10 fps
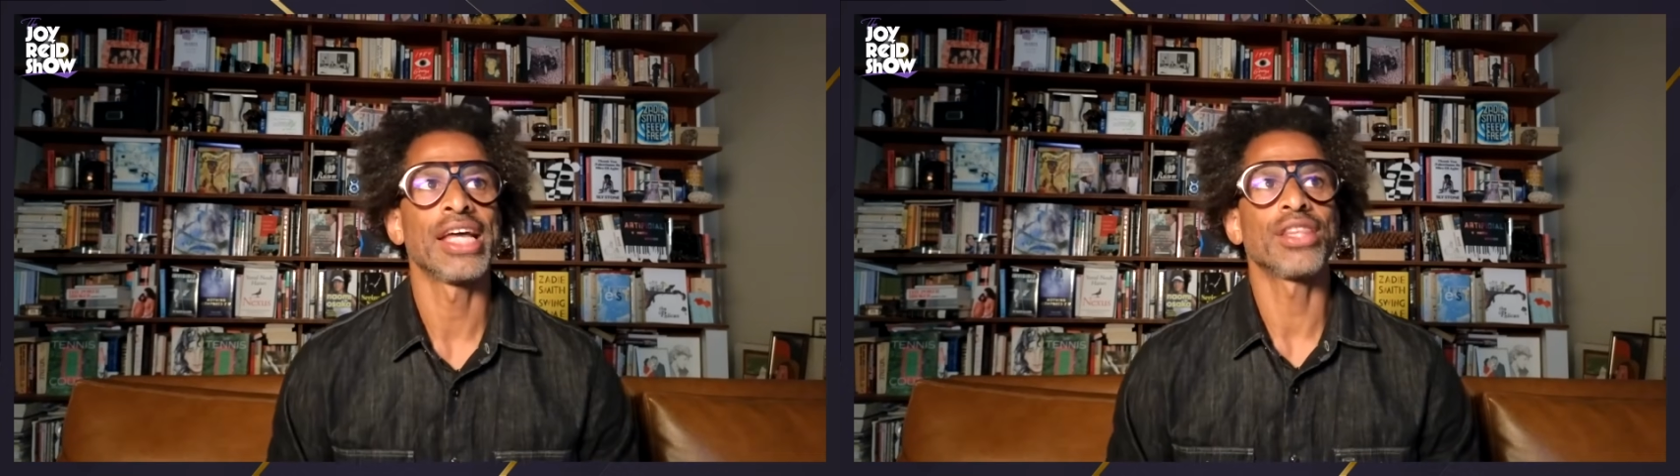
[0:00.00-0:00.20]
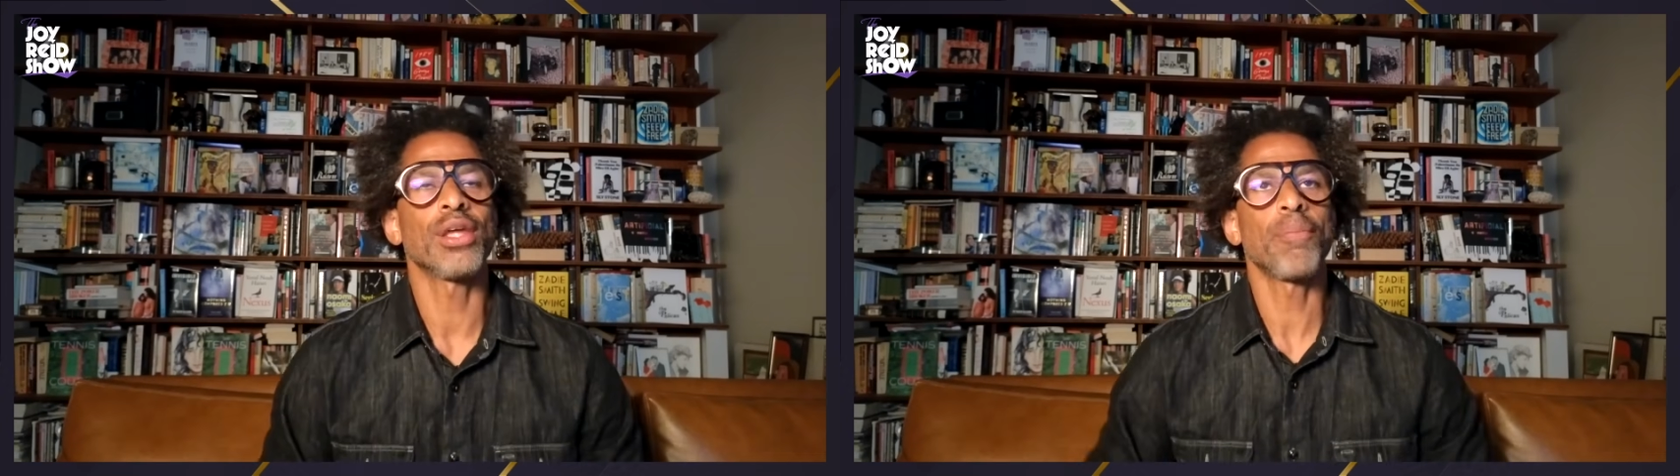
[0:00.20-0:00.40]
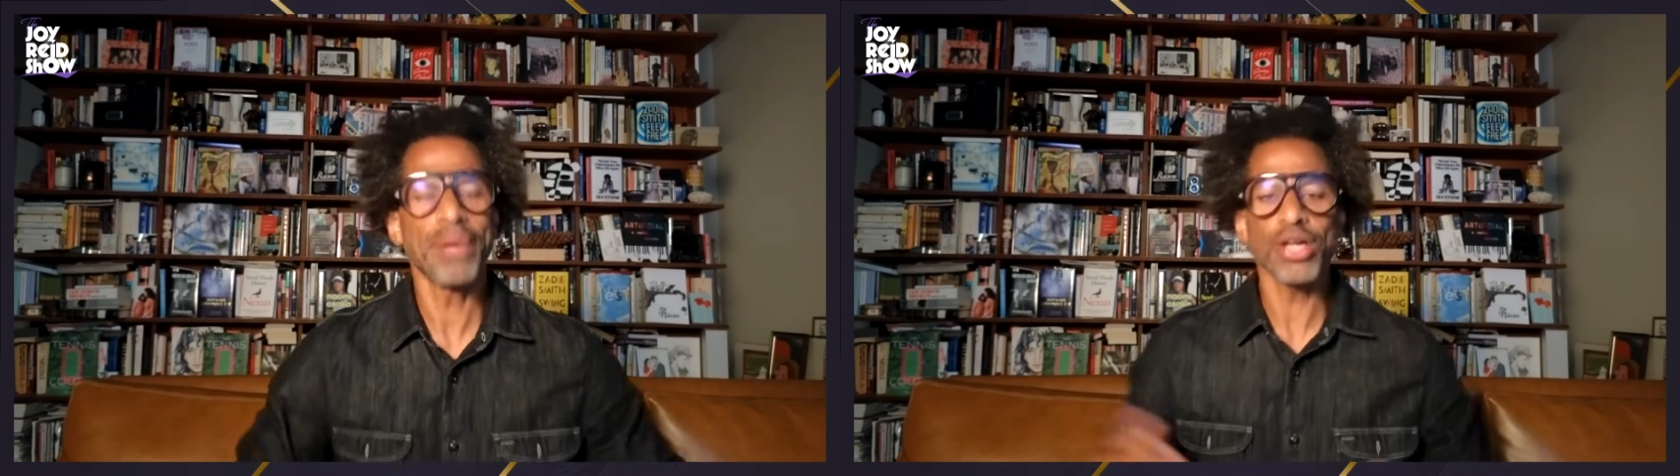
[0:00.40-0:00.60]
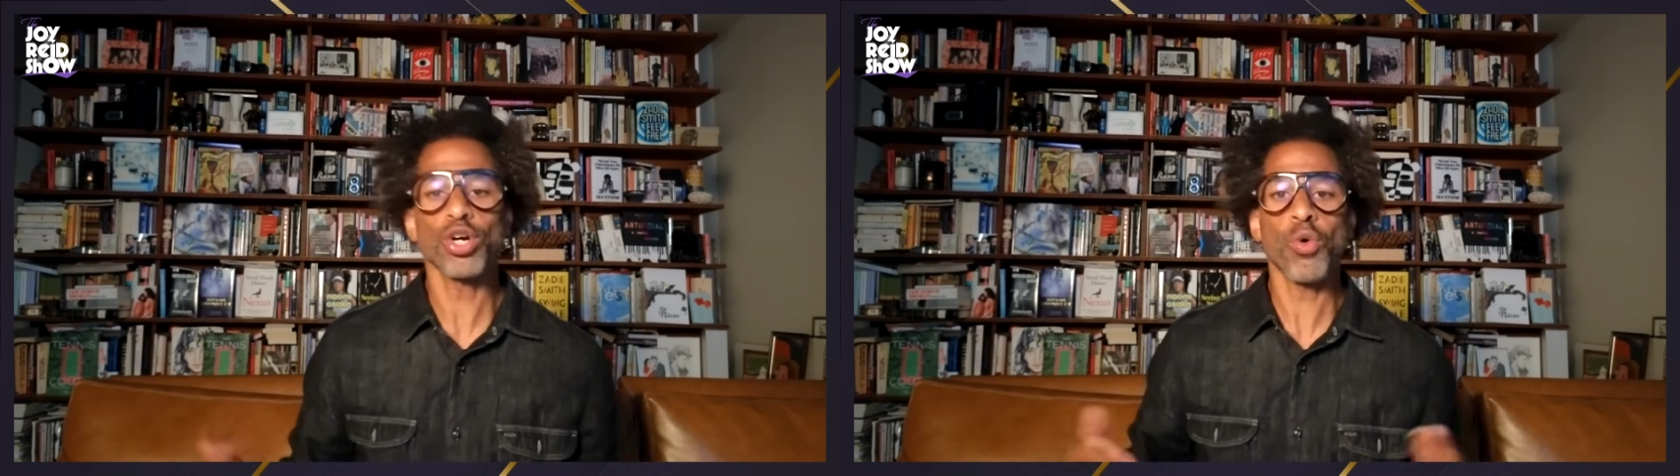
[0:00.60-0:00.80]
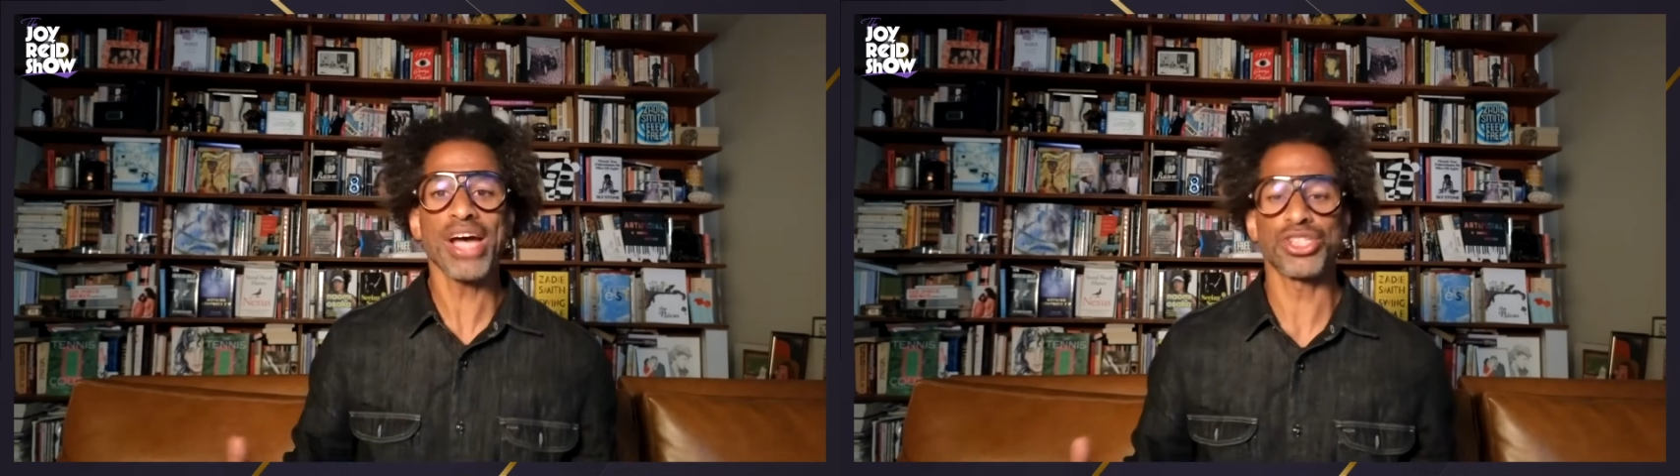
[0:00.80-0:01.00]
The bigger
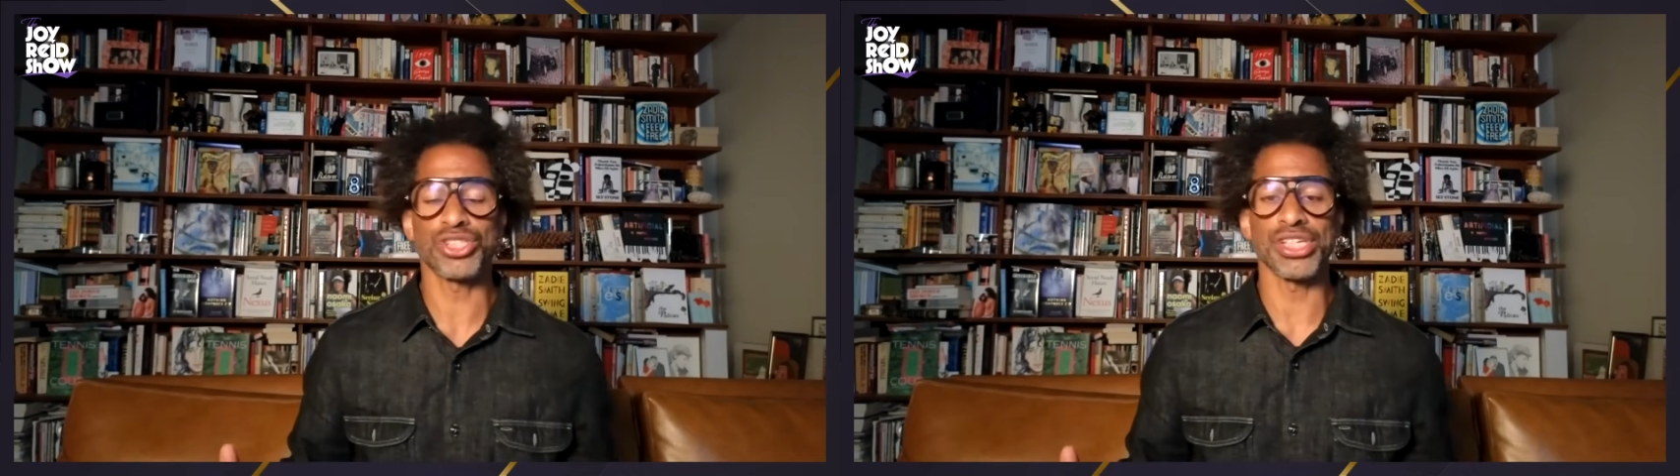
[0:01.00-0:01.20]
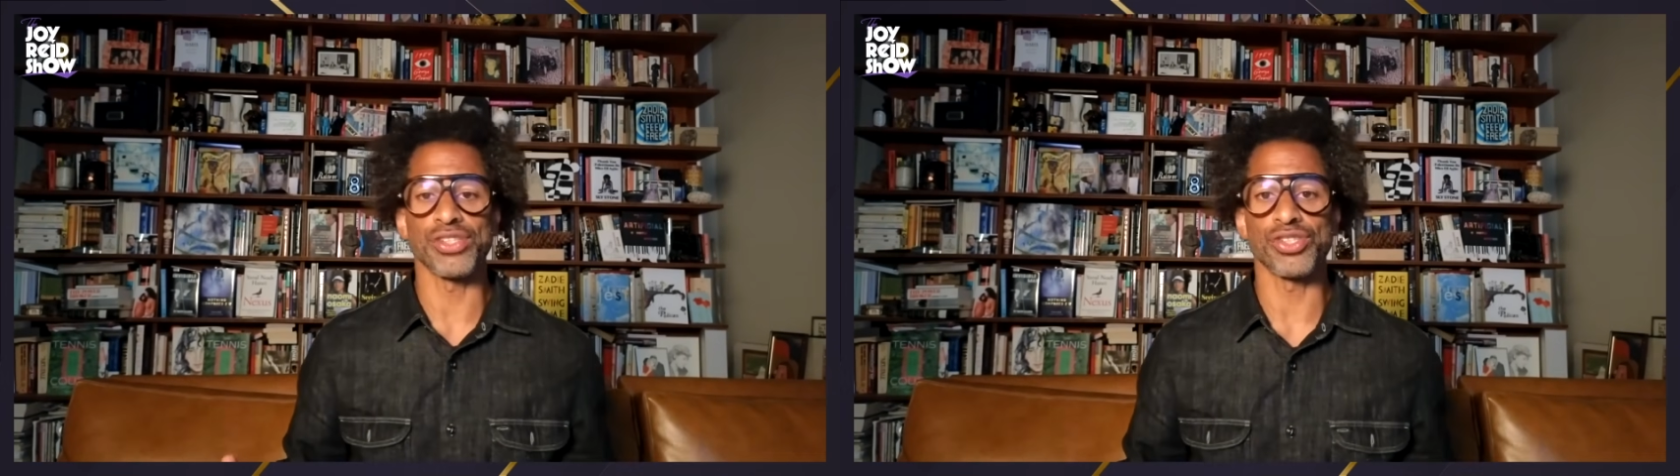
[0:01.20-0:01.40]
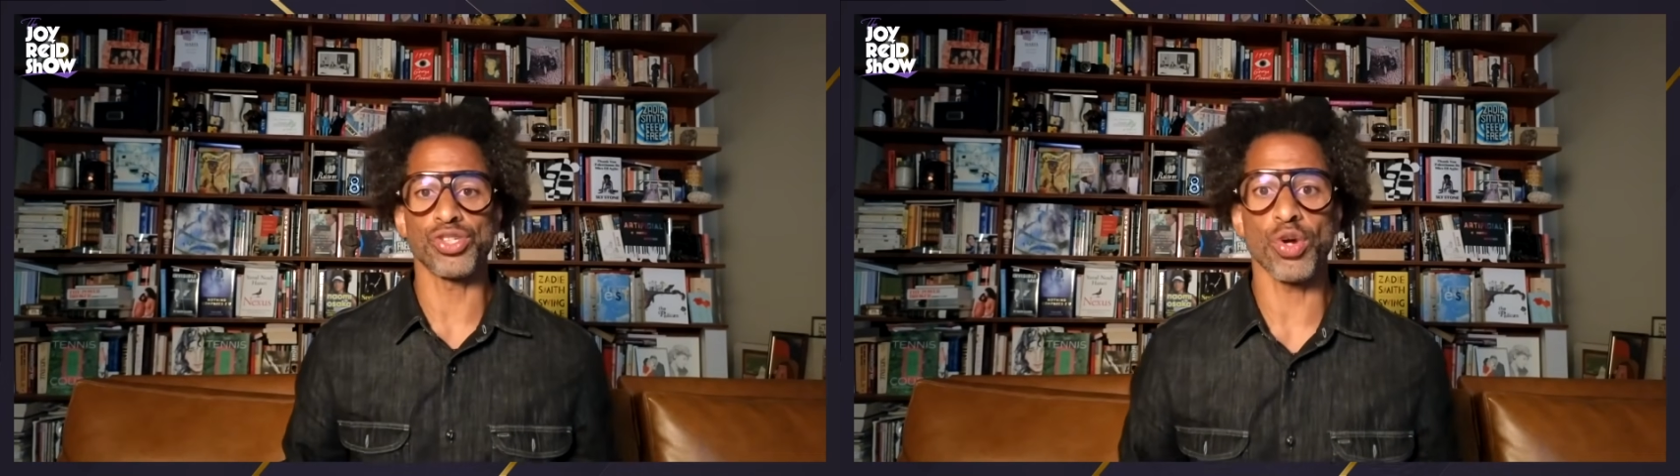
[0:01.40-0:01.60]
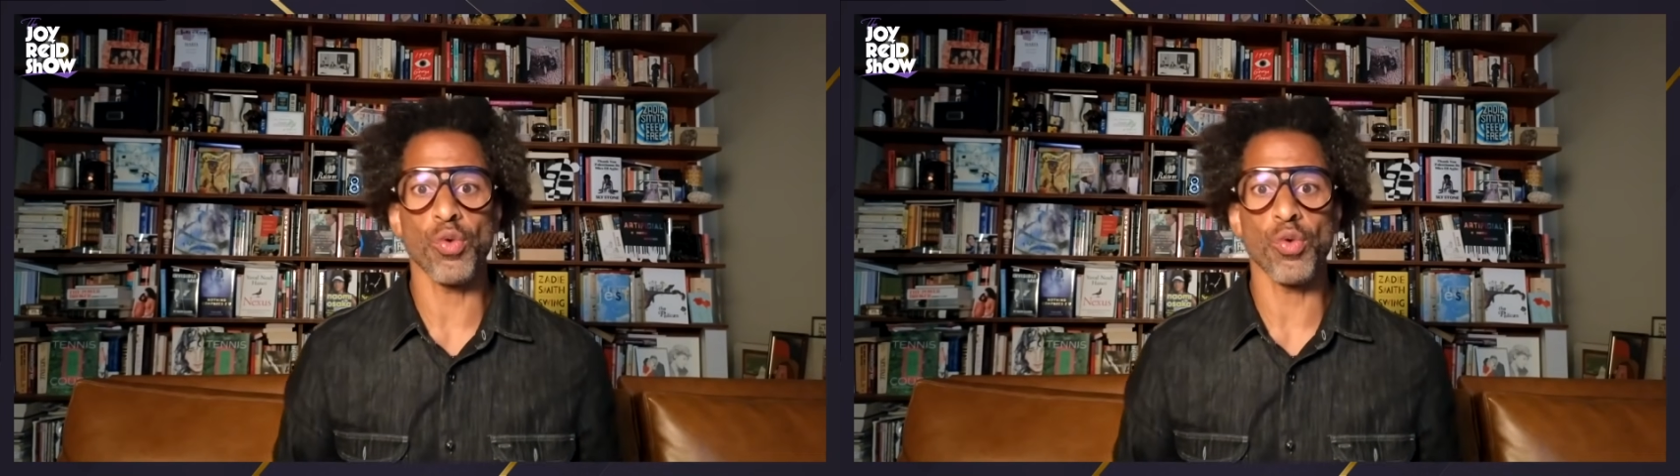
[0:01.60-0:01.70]
questions: